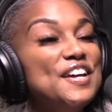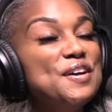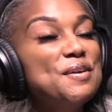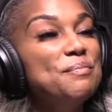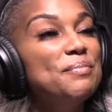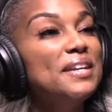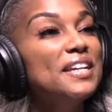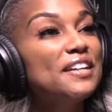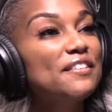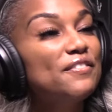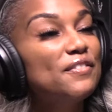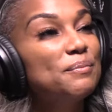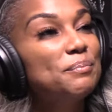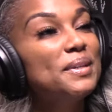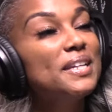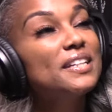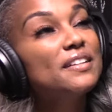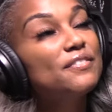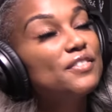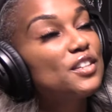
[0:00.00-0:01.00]
being a
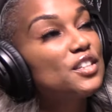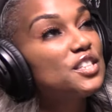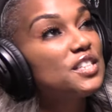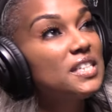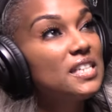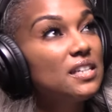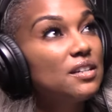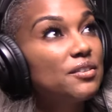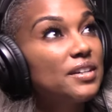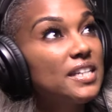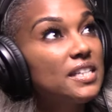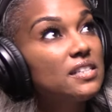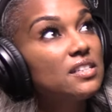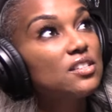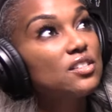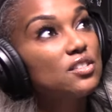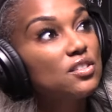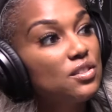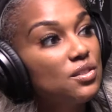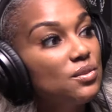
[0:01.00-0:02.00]
being a first generation
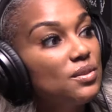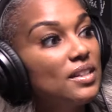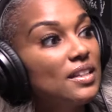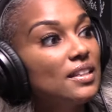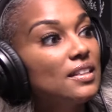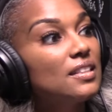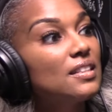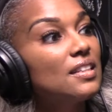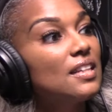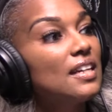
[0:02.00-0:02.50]
student,